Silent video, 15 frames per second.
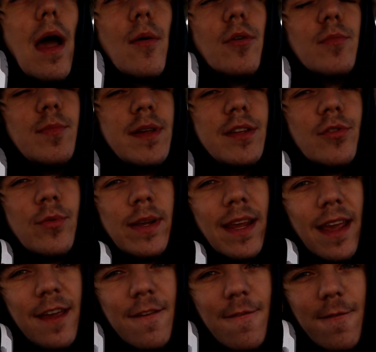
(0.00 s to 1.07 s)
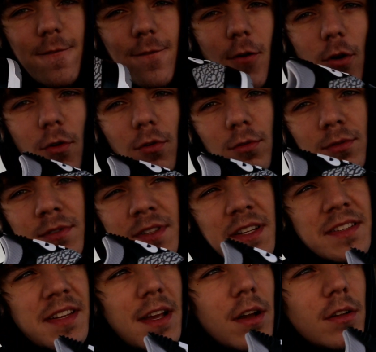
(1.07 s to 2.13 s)
I will be doing a full
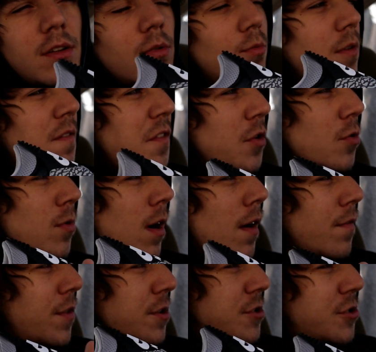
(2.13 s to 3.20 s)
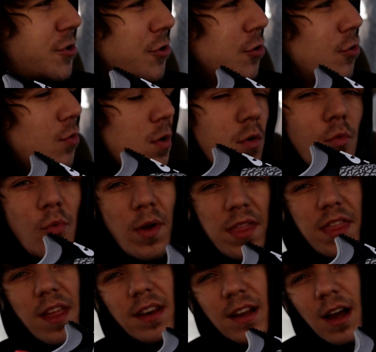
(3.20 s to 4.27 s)
detailed review of this shoe
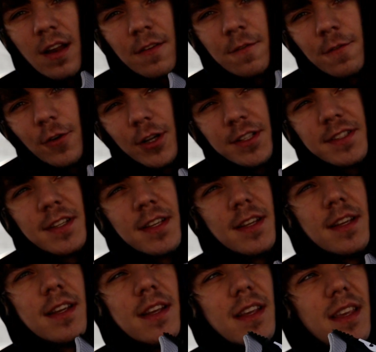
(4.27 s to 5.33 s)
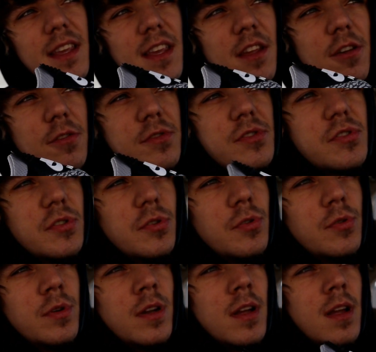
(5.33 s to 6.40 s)
with an on foot here
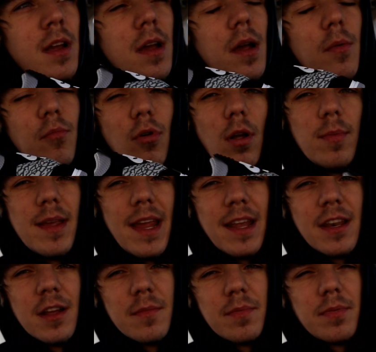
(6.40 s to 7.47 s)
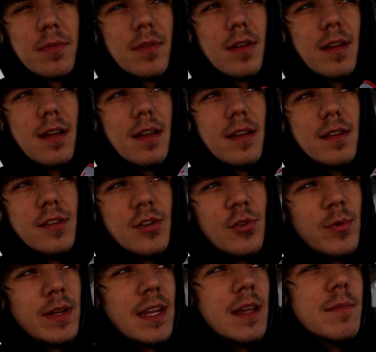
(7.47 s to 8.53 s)
soon. Probably end up
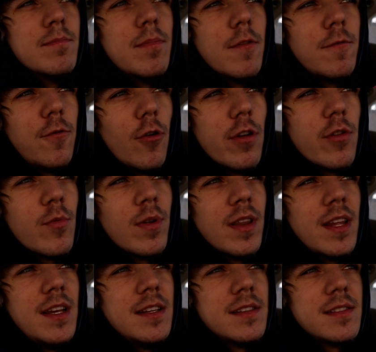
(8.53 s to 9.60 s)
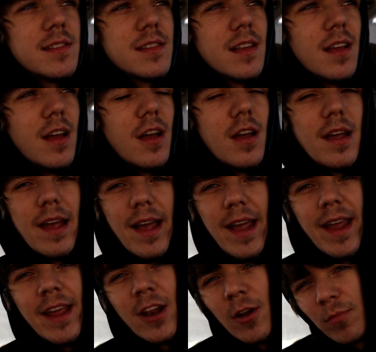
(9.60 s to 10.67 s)
doing it before the release,
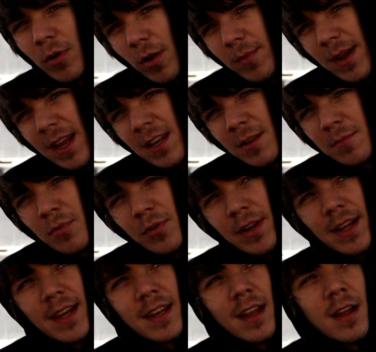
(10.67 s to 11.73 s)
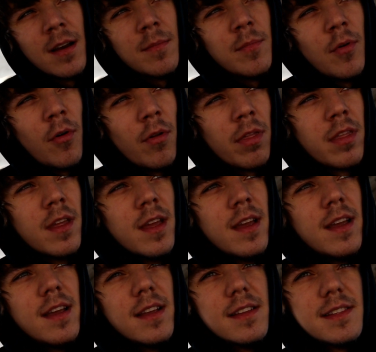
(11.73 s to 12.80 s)
and I'll probably end up putting it on both
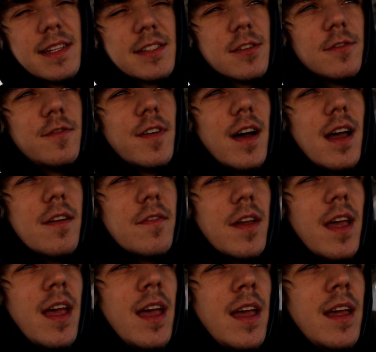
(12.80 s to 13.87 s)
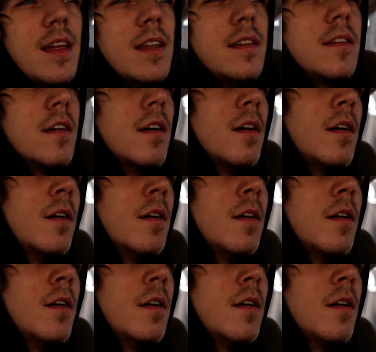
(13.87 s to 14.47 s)
605 and